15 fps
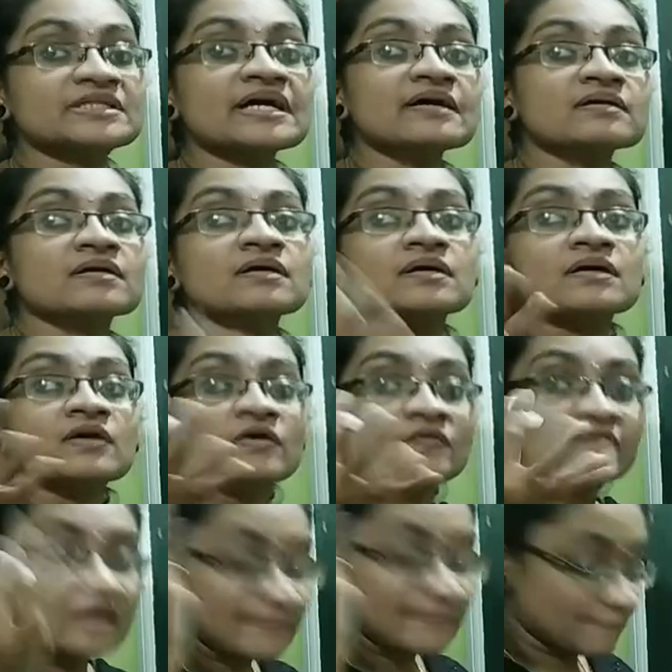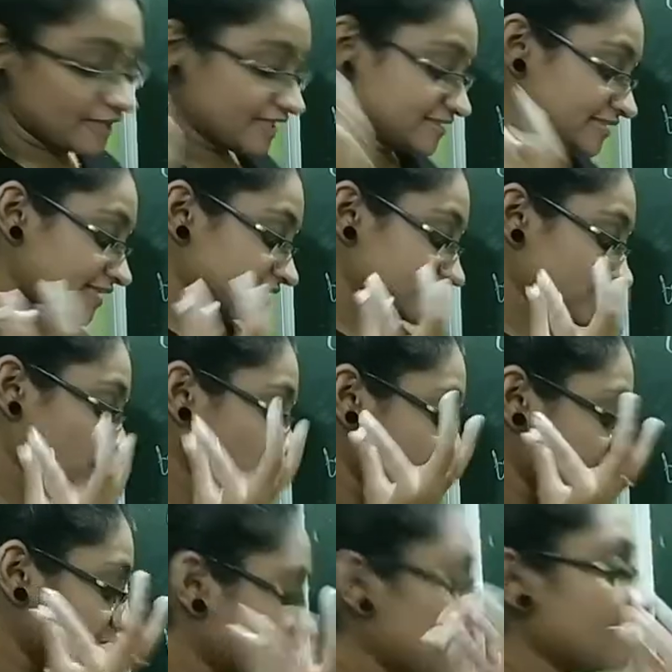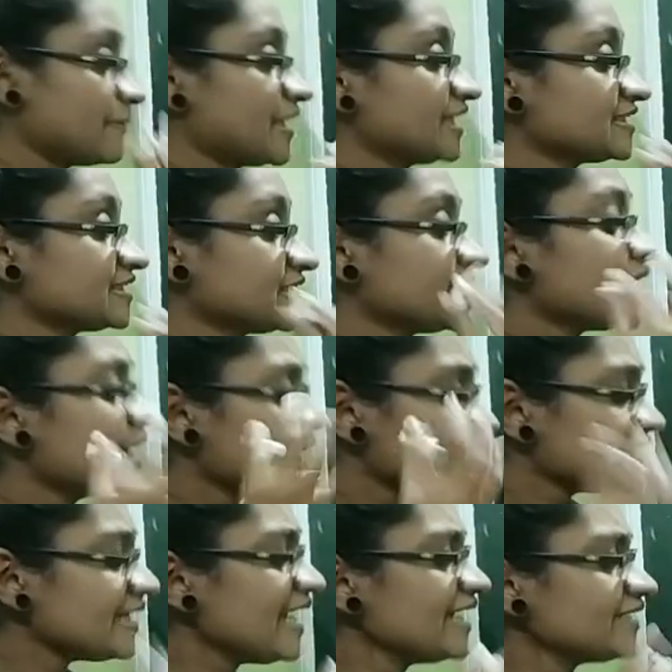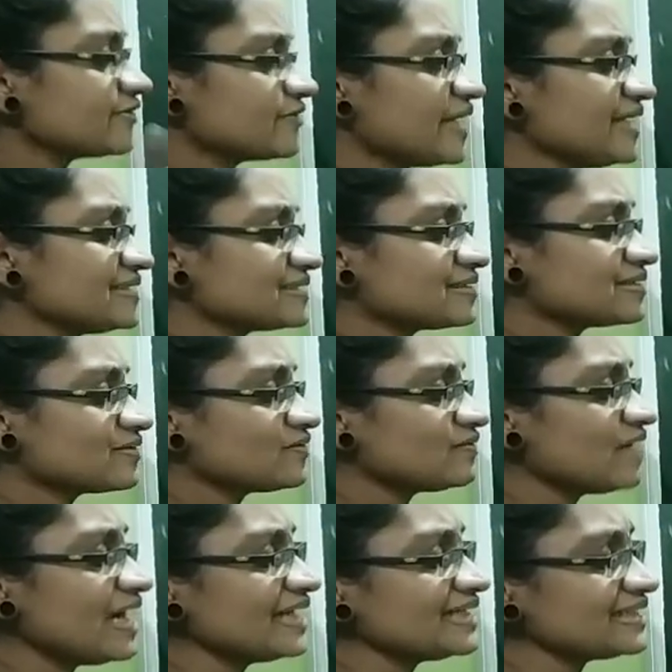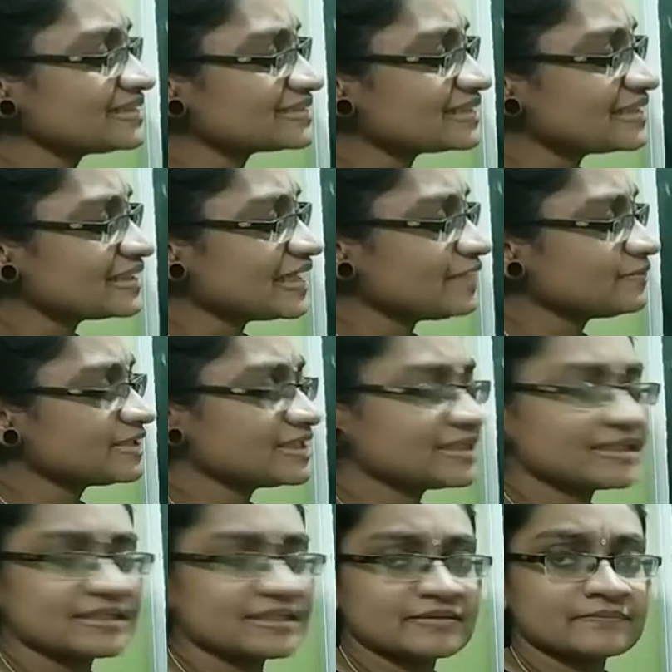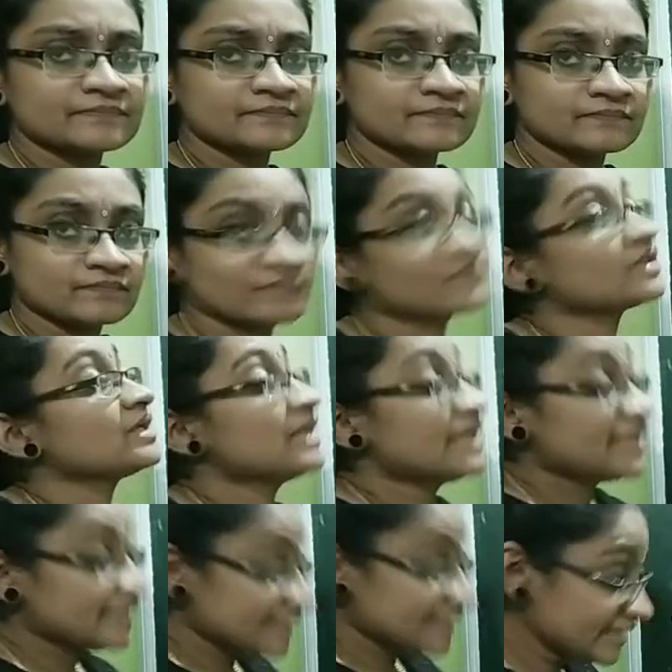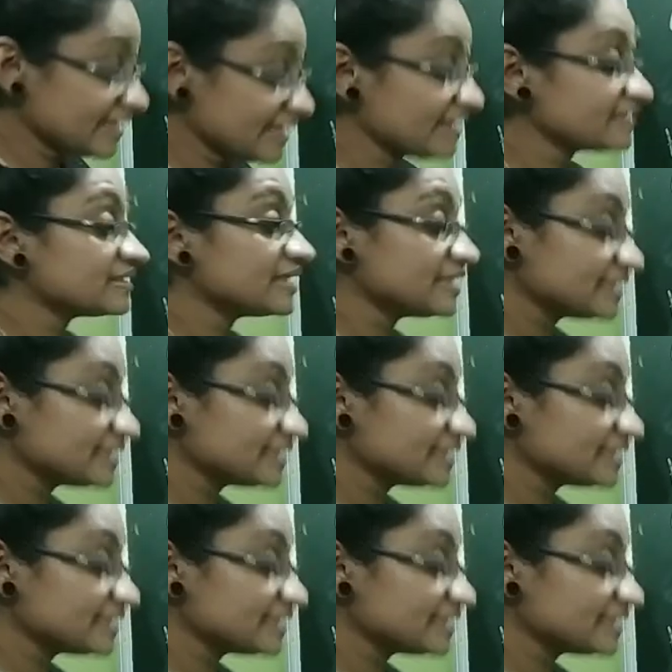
the vaporization or evaporation. Likewise, what is the name here? Here the